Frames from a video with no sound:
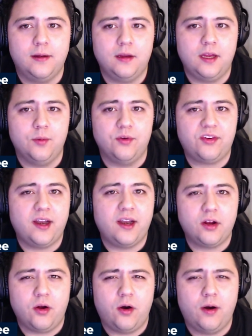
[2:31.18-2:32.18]
He was kind
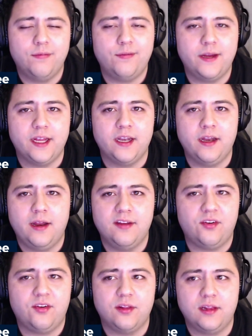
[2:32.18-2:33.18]
of coughing, and
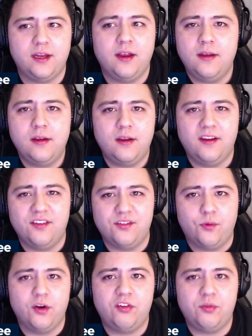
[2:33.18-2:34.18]
certainly his
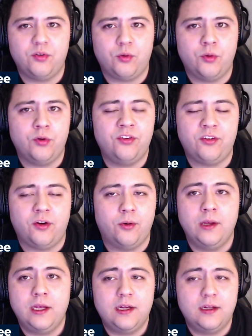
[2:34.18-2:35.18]
voice was hoarse.
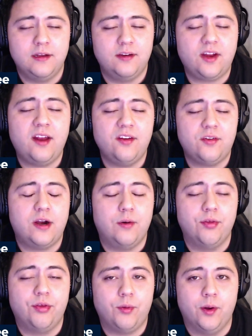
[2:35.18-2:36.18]
So these guys are
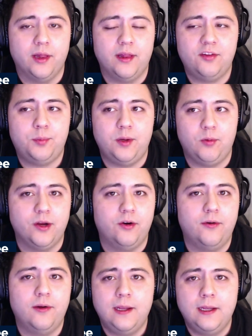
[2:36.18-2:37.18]
going through it. Let's be
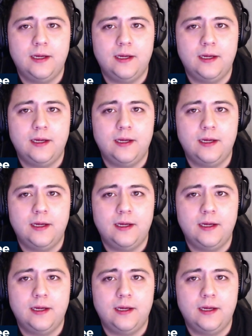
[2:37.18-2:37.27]
real.